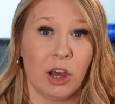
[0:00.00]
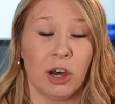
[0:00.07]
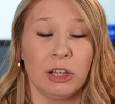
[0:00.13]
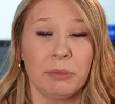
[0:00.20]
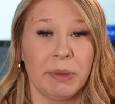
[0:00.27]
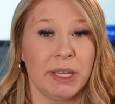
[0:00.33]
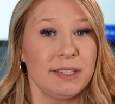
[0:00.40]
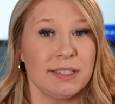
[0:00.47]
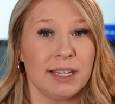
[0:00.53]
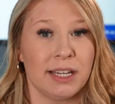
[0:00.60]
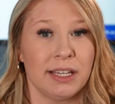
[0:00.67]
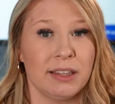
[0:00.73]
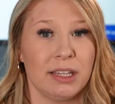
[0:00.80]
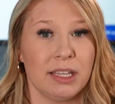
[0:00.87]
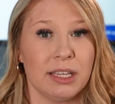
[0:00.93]
all based
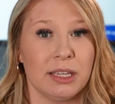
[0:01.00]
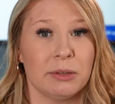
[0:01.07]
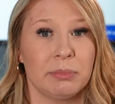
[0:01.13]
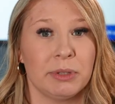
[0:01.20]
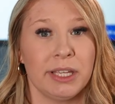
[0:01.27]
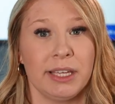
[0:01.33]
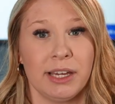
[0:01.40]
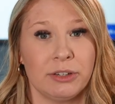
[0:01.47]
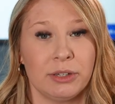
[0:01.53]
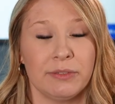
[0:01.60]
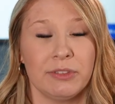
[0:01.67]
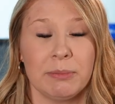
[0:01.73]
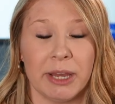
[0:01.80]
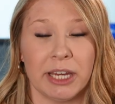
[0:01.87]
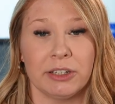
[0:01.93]
on the plate count of
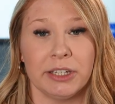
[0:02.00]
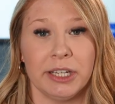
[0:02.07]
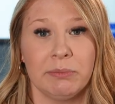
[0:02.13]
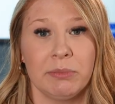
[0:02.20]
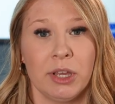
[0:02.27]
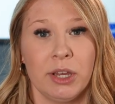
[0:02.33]
the battery.